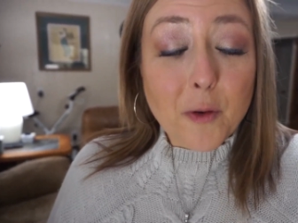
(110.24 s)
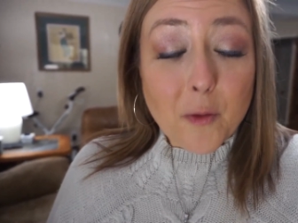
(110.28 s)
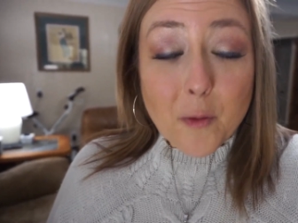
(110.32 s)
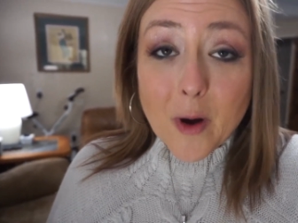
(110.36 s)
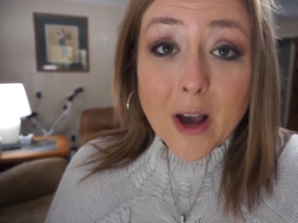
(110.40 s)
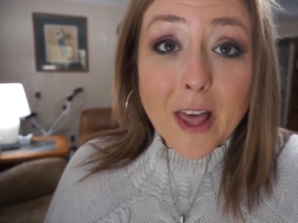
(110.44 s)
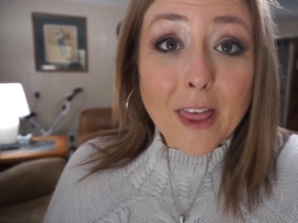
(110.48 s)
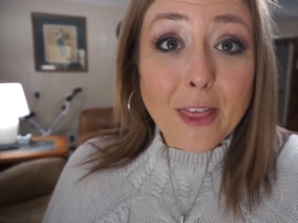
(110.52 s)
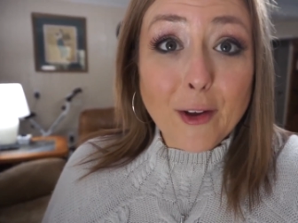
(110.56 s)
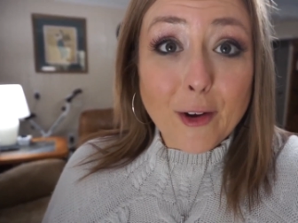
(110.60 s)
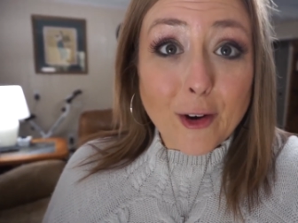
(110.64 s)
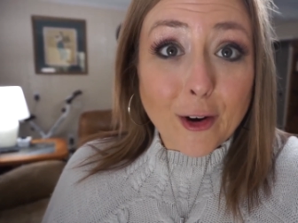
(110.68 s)
the
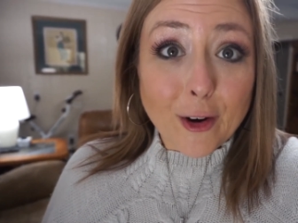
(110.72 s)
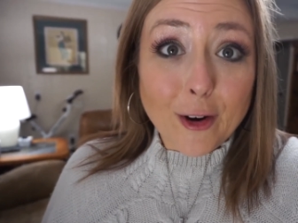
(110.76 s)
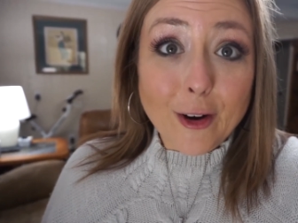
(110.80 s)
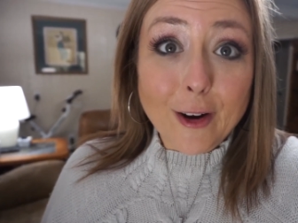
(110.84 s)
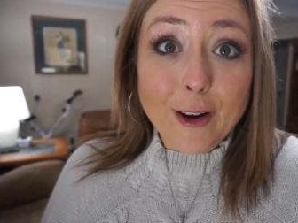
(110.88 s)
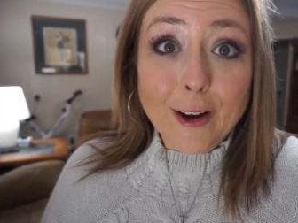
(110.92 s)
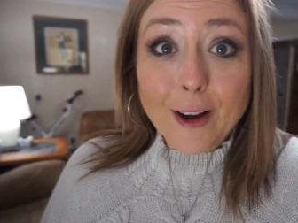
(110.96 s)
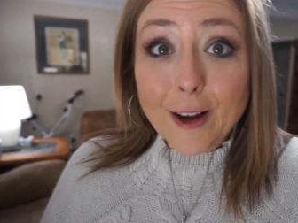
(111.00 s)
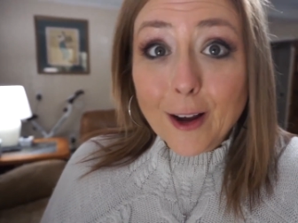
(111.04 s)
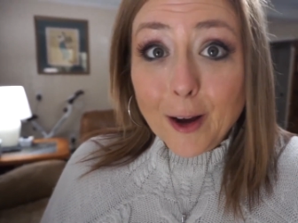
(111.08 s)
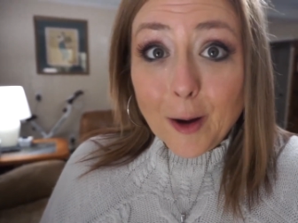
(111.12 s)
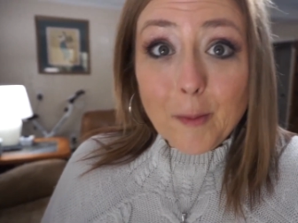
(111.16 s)
weather
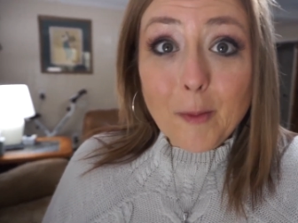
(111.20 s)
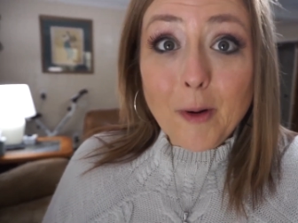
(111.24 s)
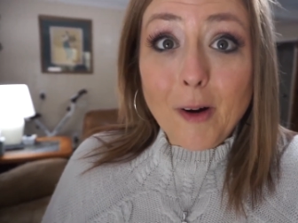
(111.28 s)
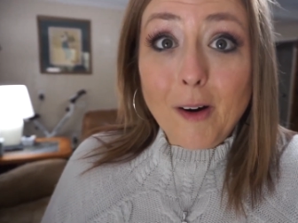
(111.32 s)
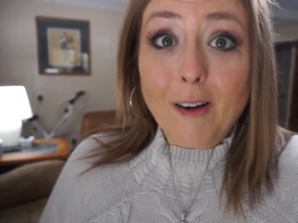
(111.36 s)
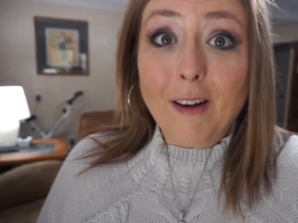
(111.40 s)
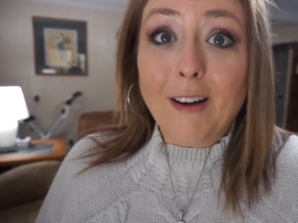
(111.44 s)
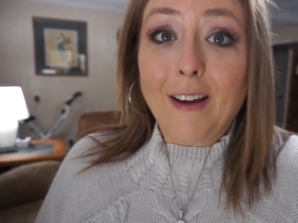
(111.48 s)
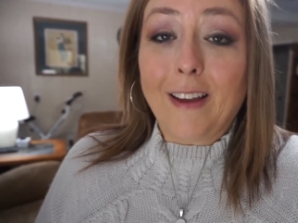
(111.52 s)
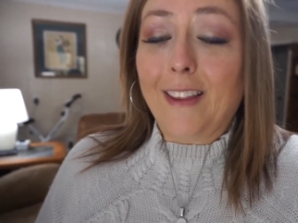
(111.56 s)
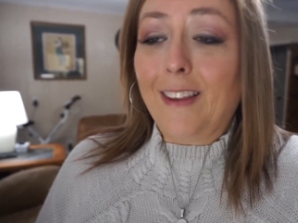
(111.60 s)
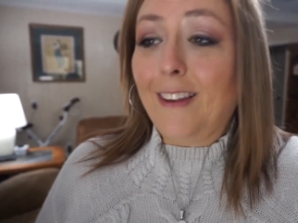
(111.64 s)
come
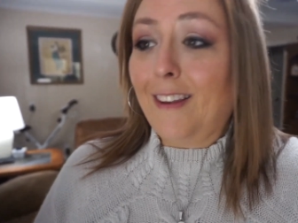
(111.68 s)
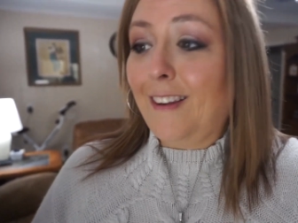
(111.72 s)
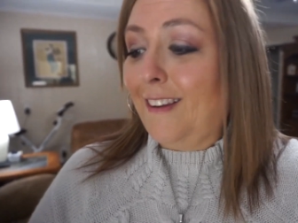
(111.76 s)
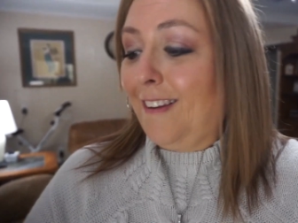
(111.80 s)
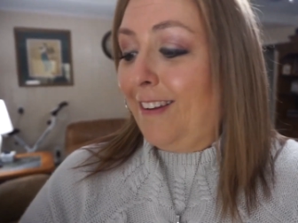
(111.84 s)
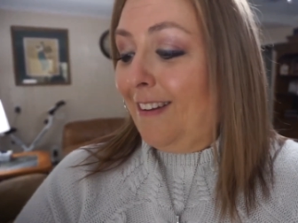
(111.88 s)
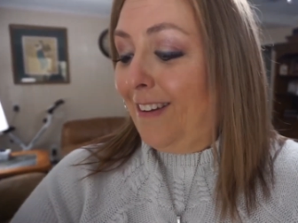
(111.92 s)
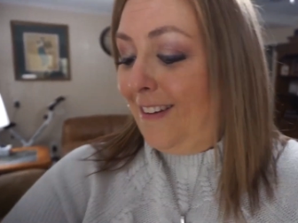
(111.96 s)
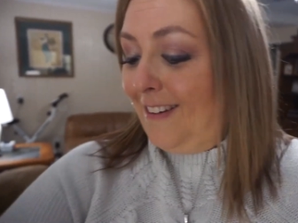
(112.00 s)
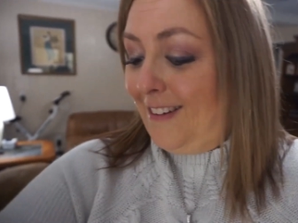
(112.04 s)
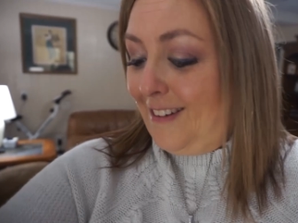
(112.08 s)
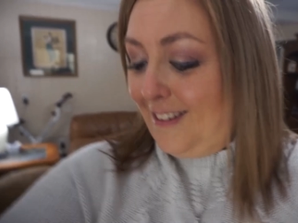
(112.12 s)
on
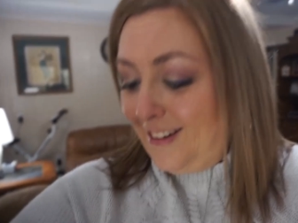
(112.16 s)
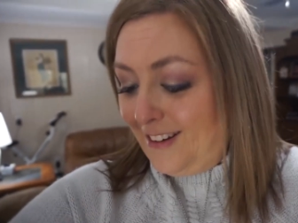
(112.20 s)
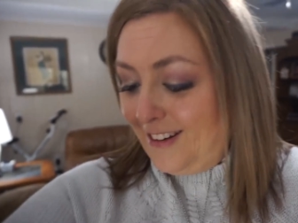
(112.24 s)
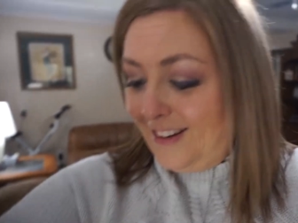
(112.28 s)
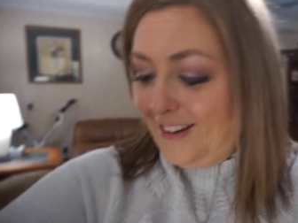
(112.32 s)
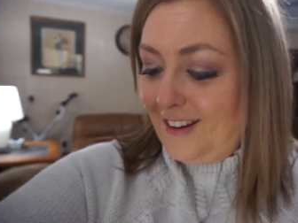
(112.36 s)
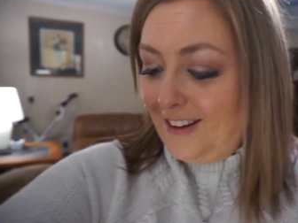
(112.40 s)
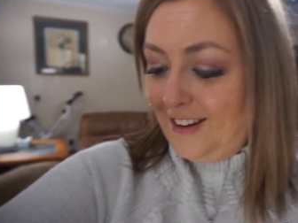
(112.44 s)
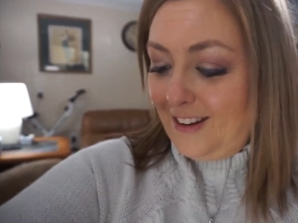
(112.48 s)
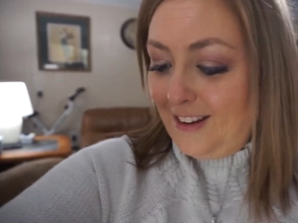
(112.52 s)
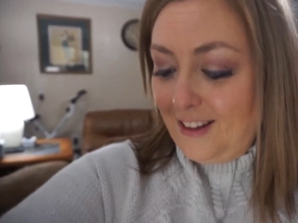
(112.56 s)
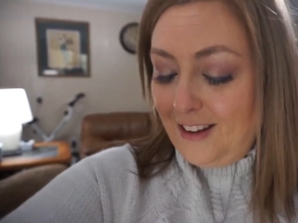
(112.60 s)

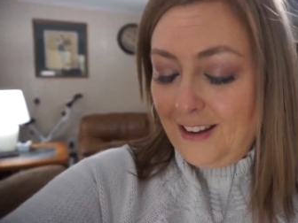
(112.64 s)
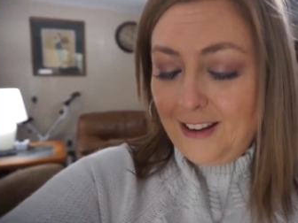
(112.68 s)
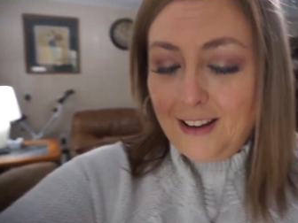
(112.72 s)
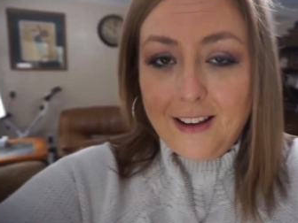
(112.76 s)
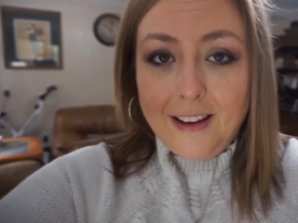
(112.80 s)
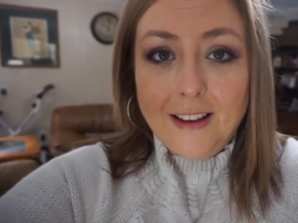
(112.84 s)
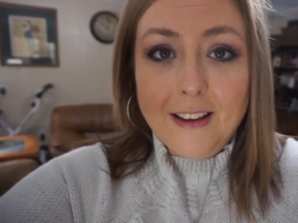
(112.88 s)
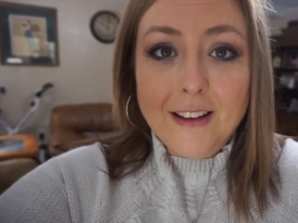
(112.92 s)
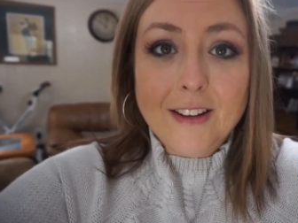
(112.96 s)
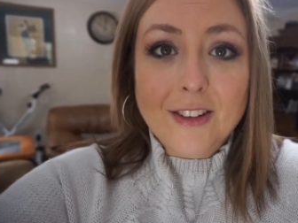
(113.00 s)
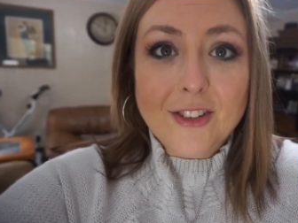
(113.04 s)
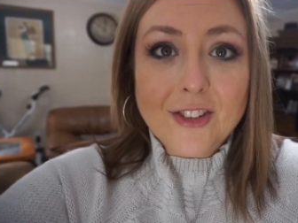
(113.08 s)

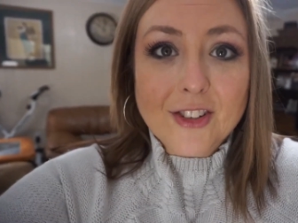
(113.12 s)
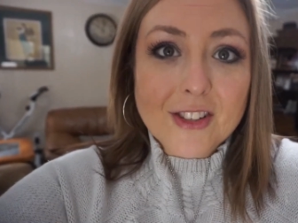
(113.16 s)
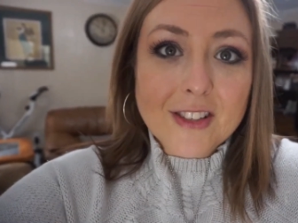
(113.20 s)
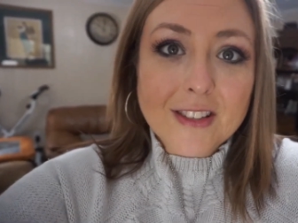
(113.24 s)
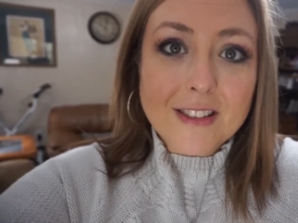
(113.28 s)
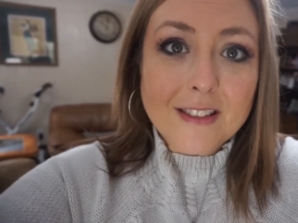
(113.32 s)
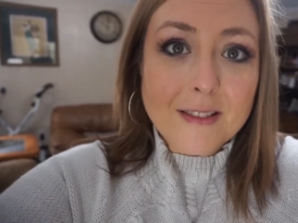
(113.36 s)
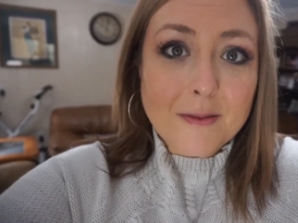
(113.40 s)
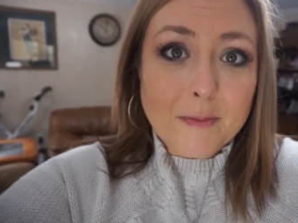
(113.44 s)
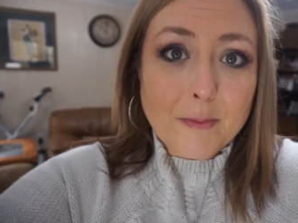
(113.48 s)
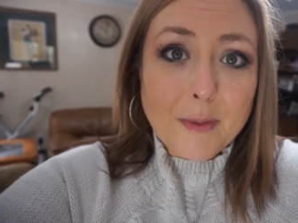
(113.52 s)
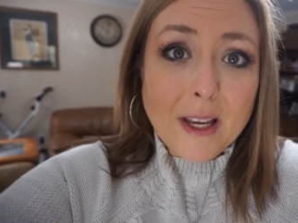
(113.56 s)

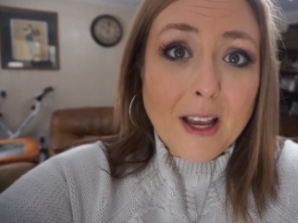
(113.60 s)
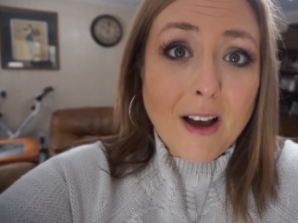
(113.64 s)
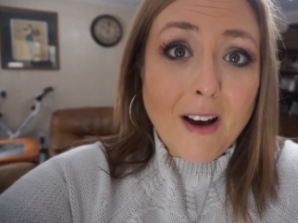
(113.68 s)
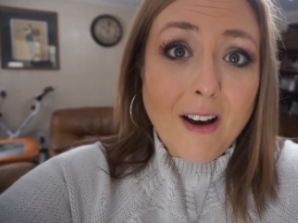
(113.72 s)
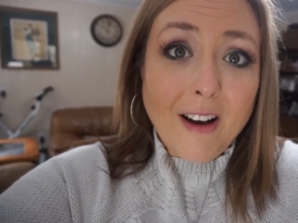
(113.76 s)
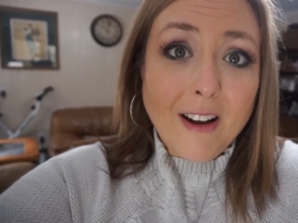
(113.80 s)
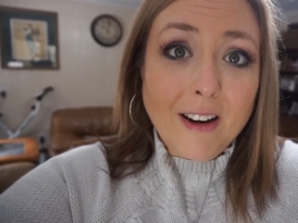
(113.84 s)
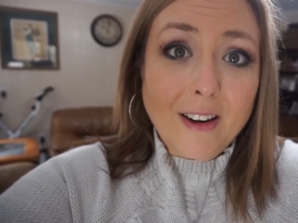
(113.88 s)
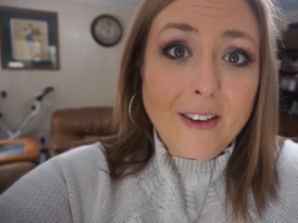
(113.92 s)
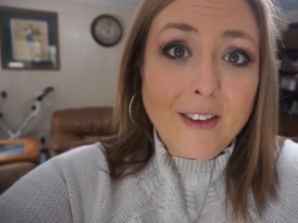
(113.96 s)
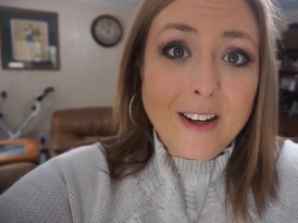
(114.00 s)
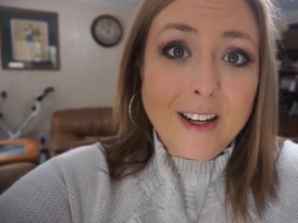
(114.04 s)
just be
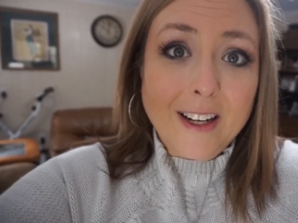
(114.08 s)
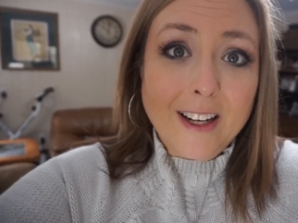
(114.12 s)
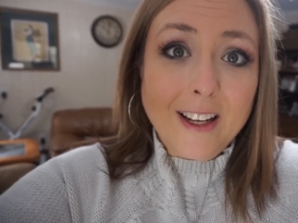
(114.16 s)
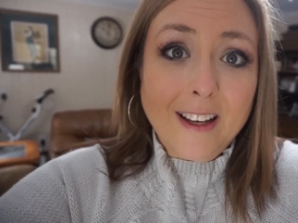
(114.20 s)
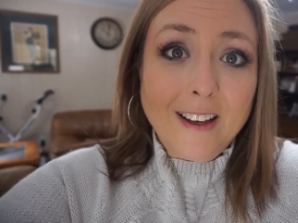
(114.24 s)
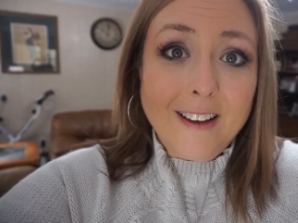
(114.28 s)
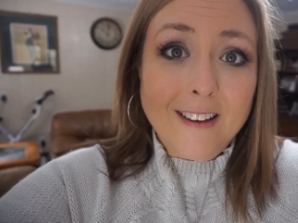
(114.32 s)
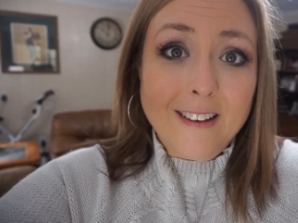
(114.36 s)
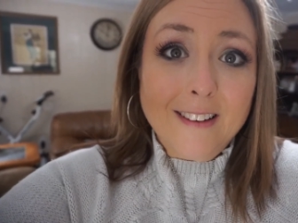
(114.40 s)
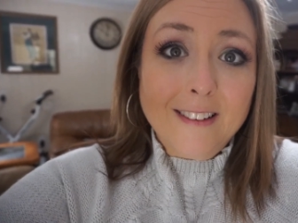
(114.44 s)
hot already